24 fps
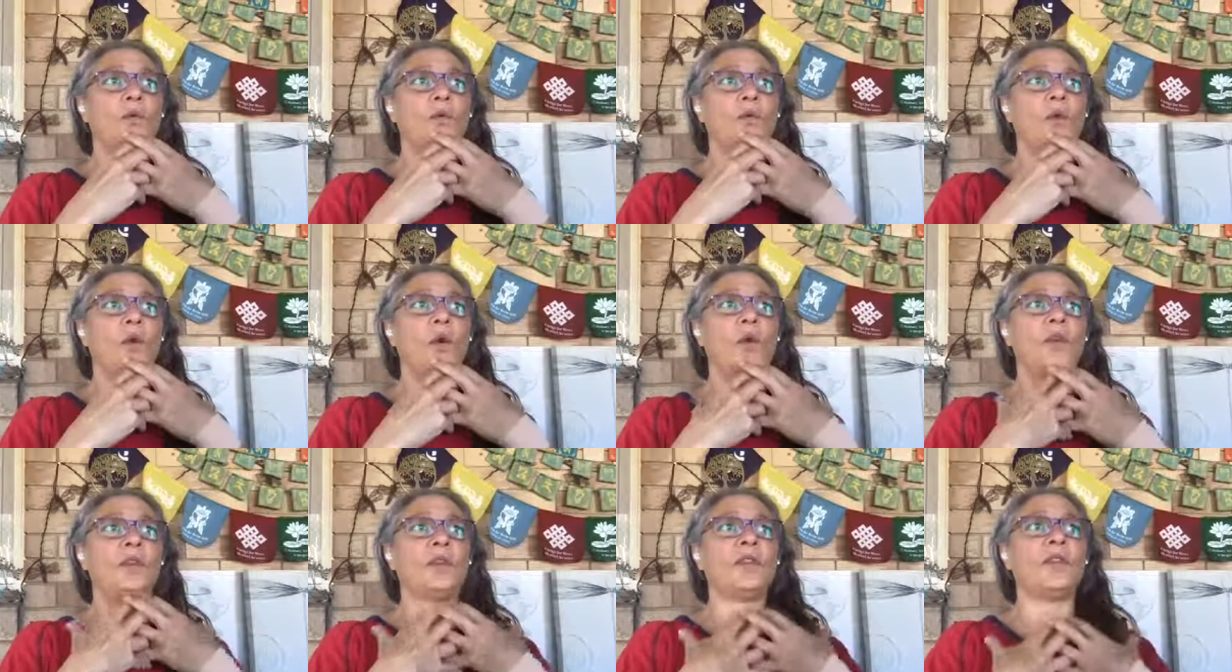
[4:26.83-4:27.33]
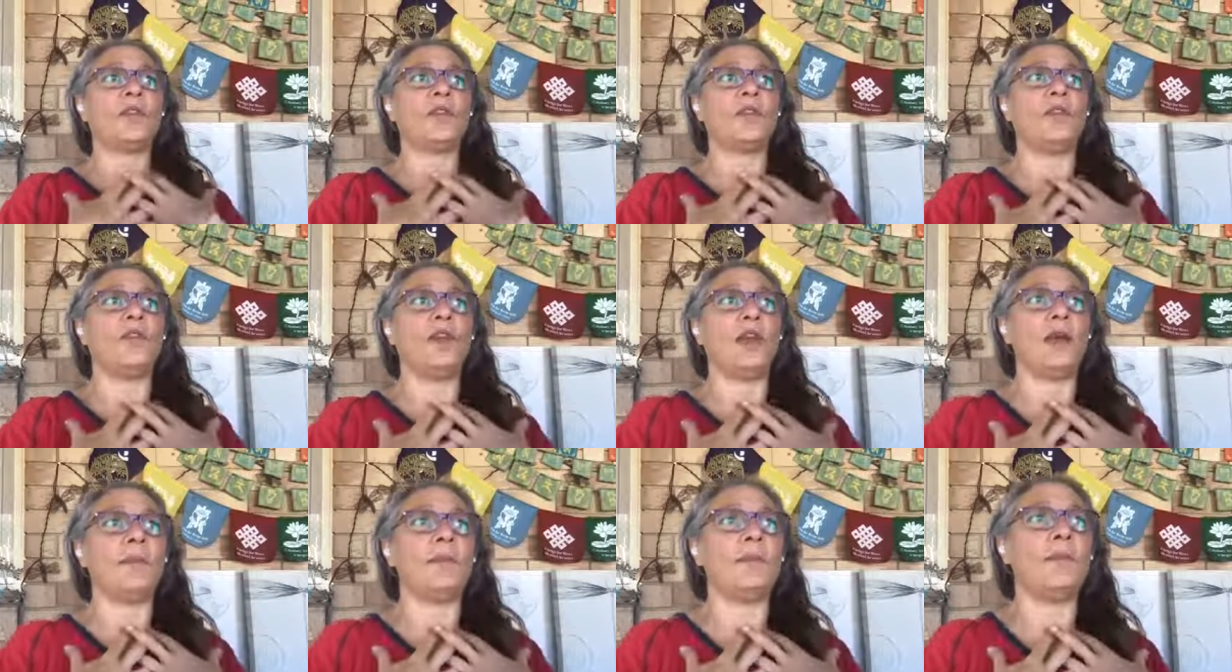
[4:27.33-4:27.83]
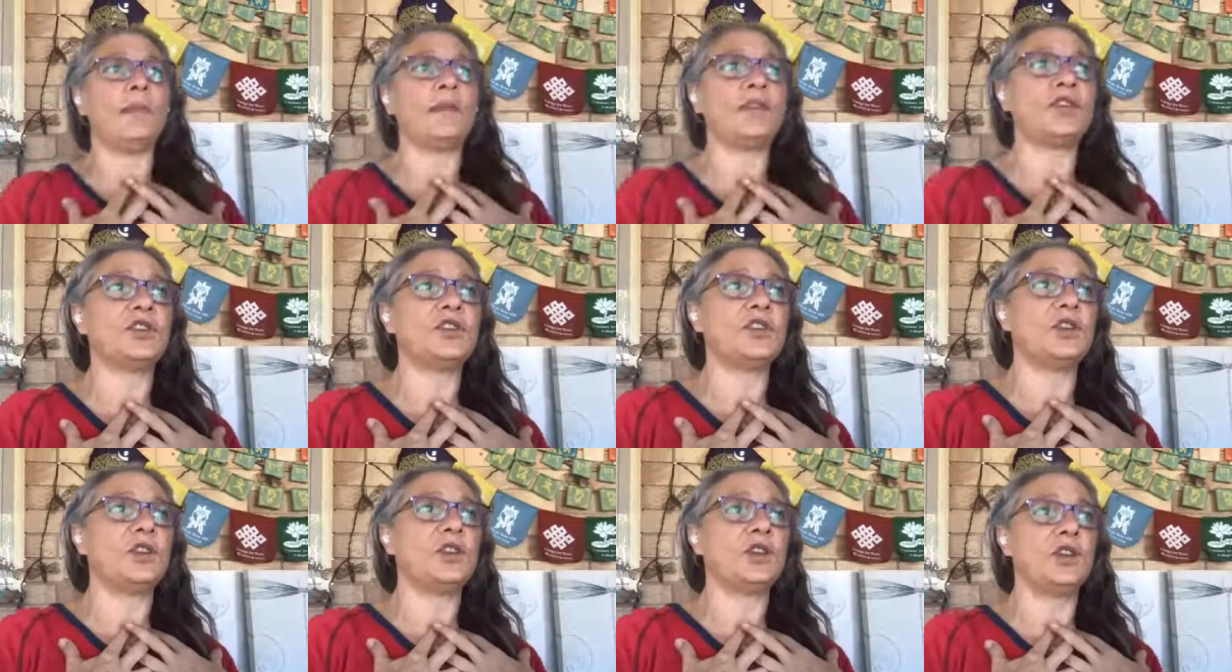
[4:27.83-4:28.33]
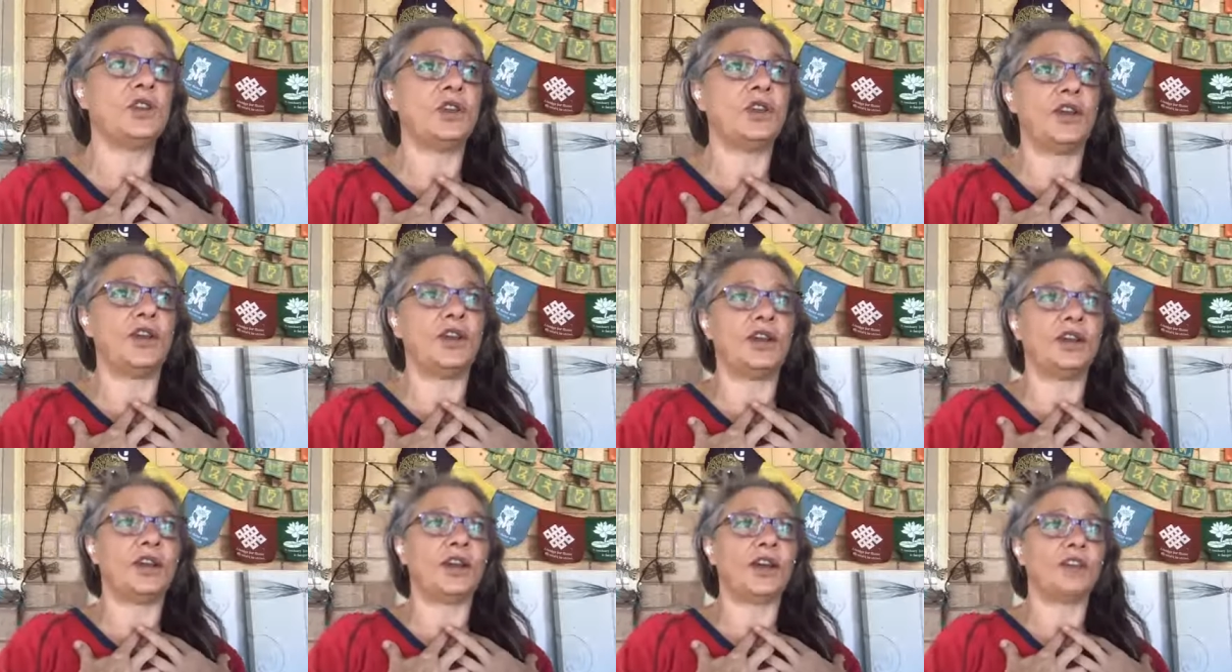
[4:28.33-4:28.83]
with their mission,
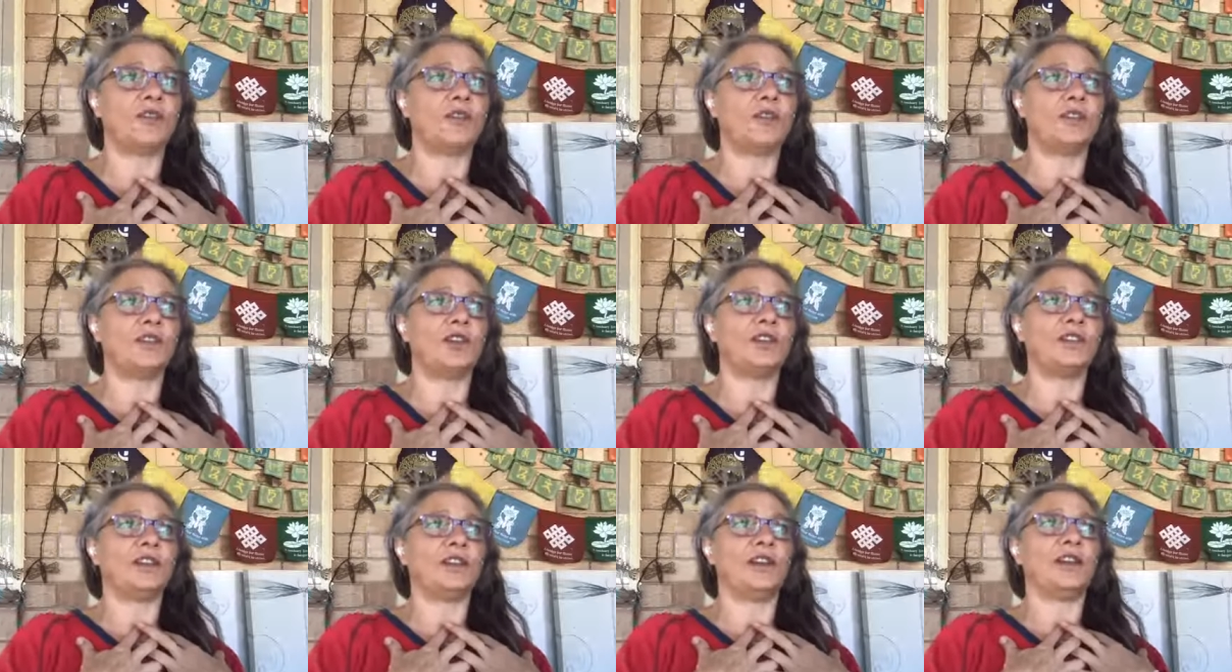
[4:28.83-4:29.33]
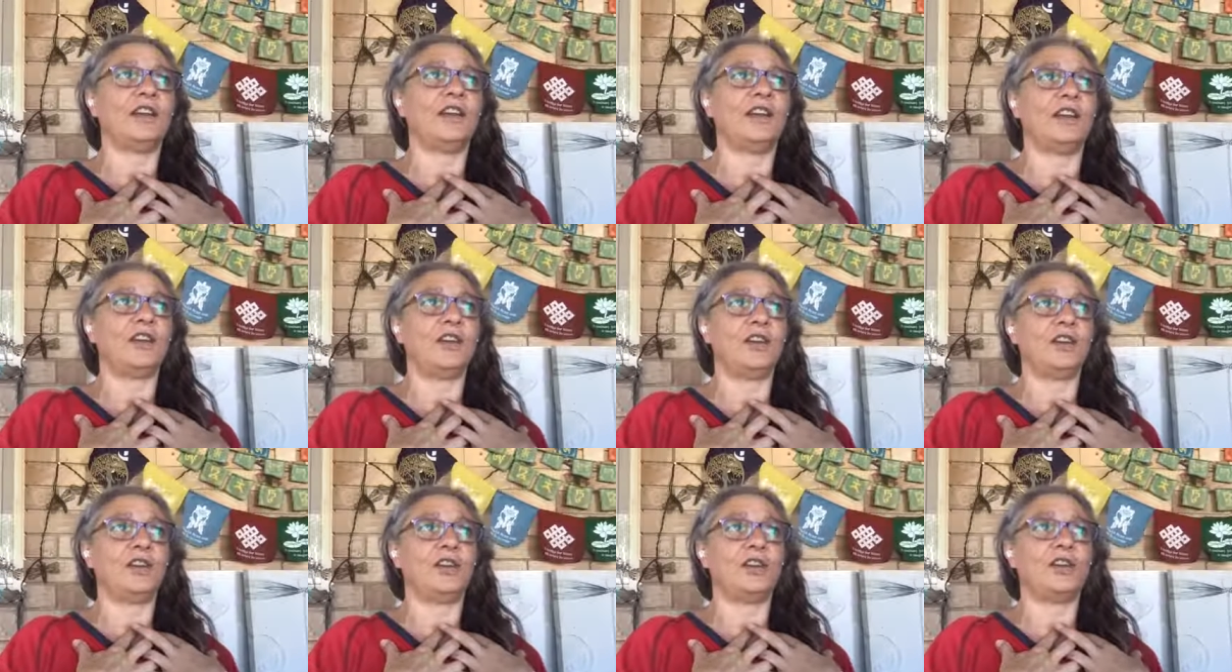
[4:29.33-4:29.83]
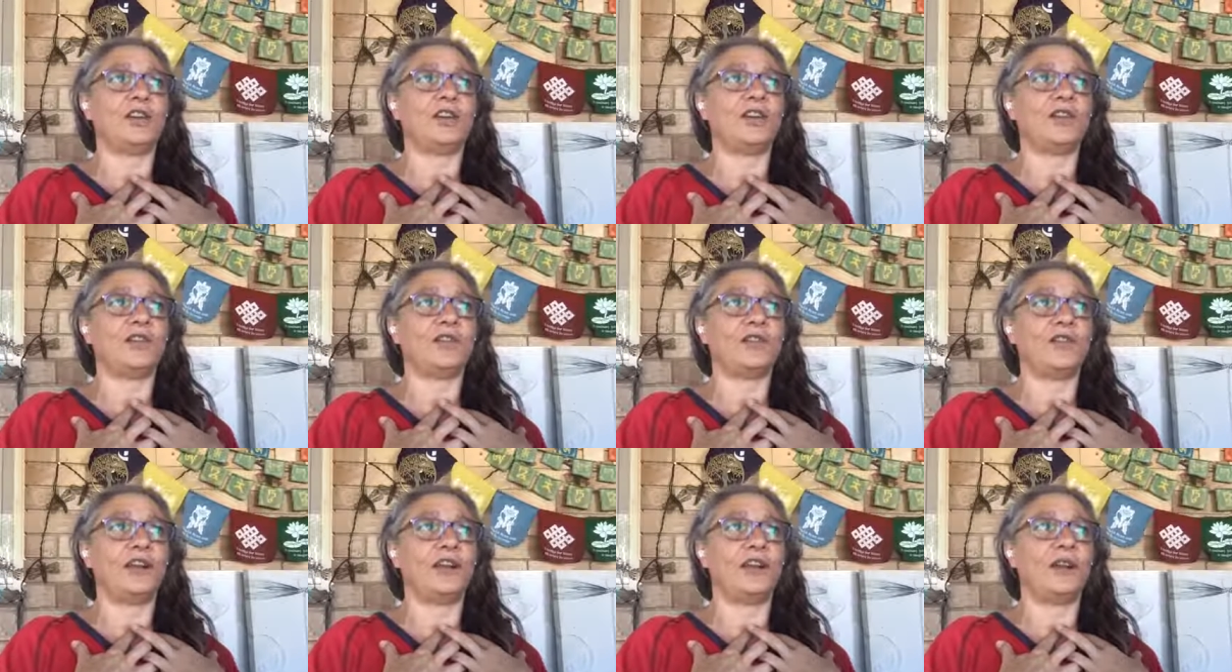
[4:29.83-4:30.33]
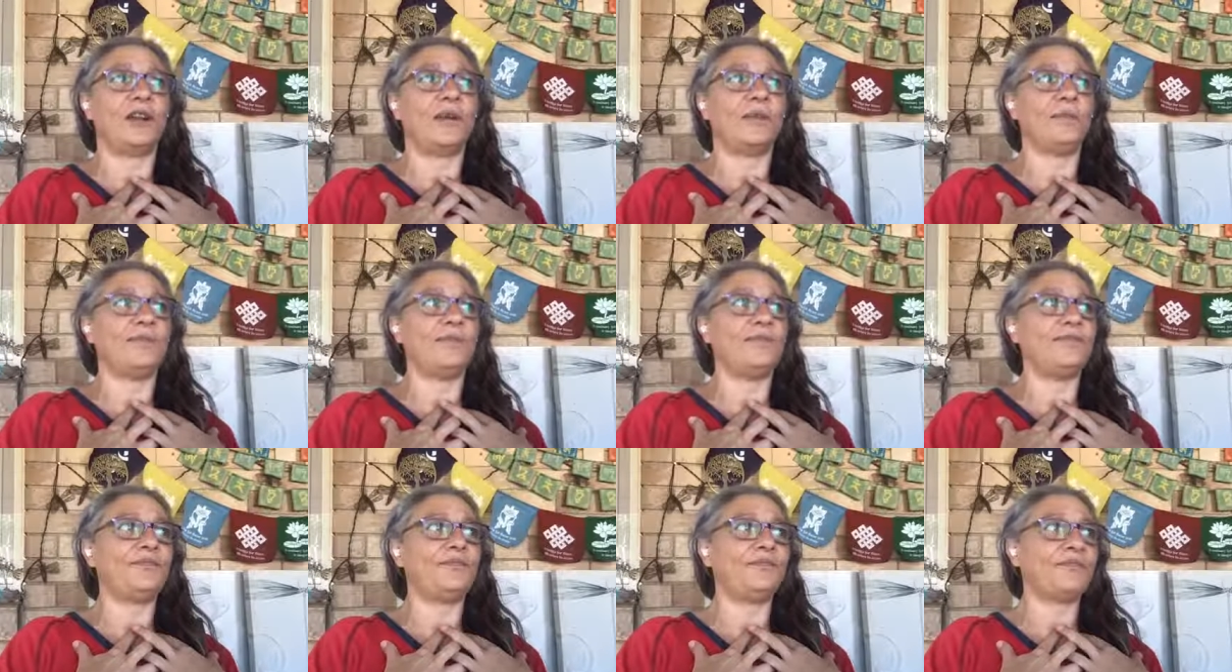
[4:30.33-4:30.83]
and I call it, you know, I got a,
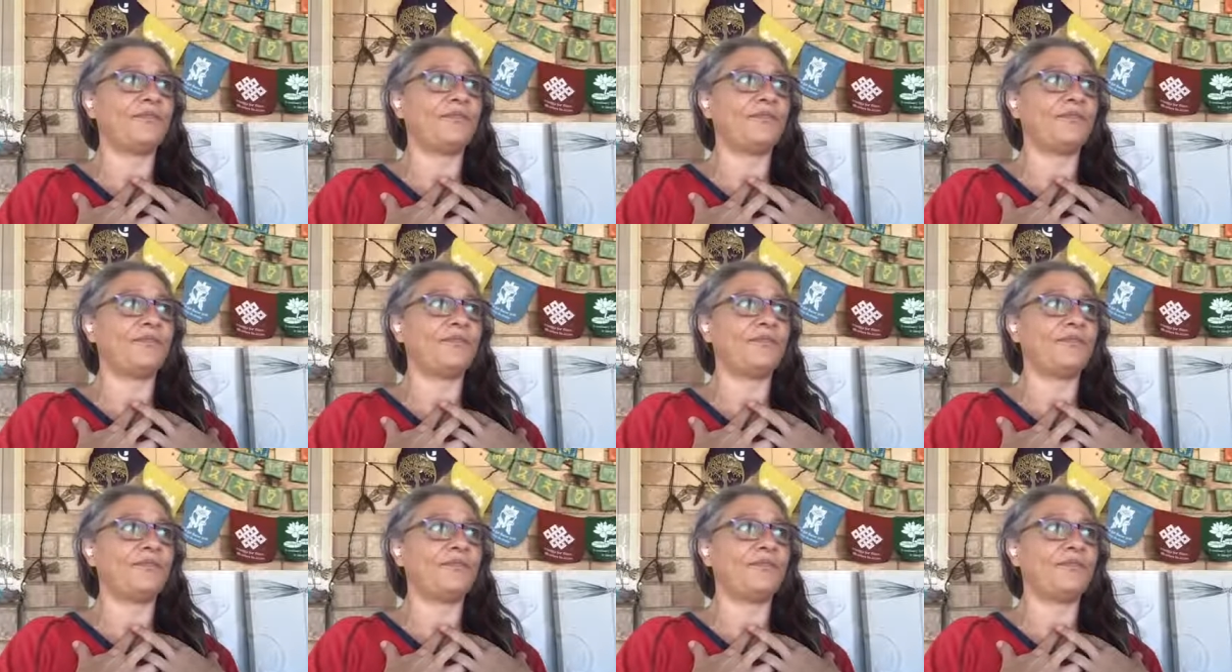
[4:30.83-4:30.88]
um,